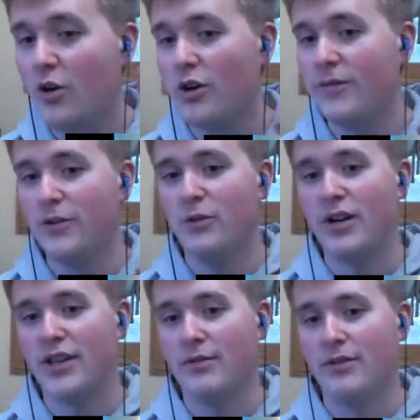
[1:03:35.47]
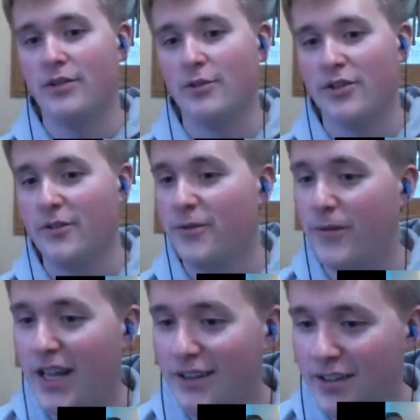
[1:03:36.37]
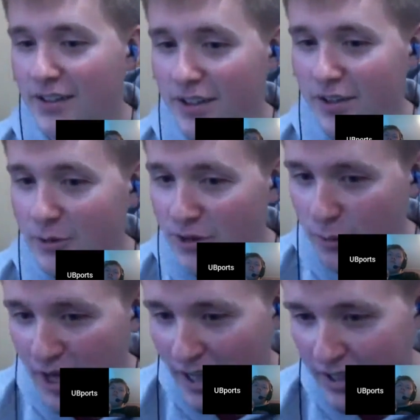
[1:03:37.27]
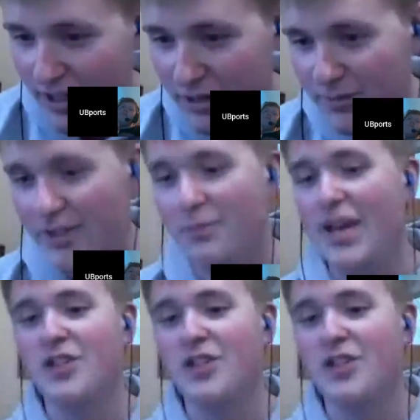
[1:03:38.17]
or if you want some of those fancy new swag items,